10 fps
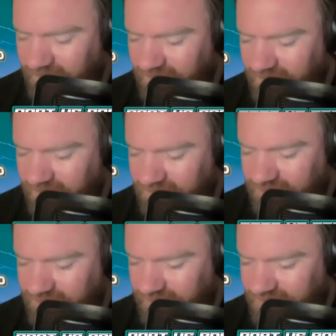find the
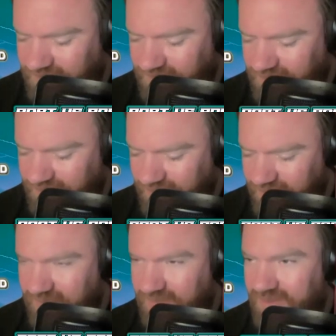showdown such a,
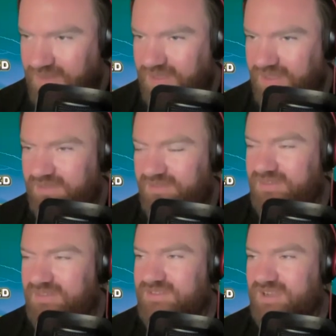
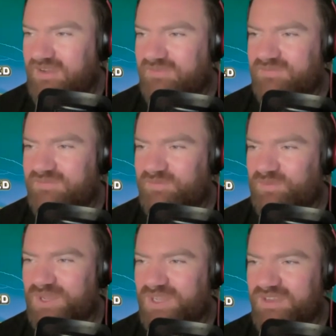a tough
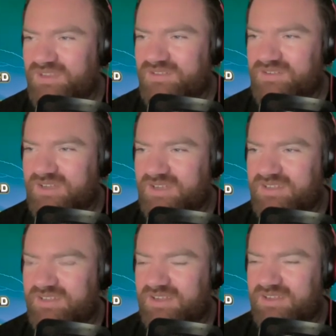week because
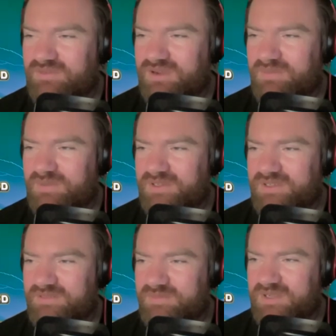I grew up in
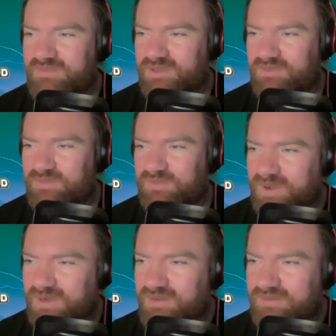a I'm the
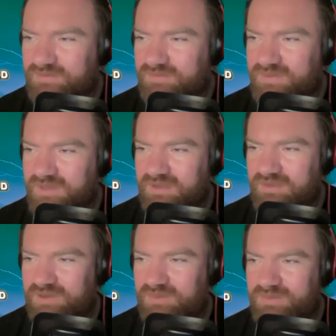one of I
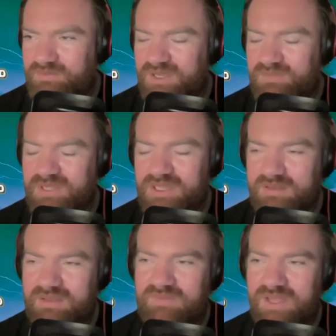grew up in my
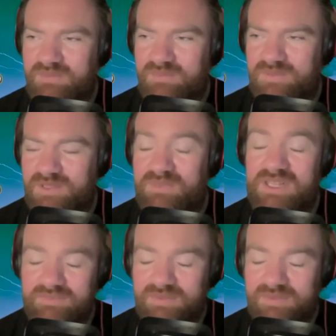immediate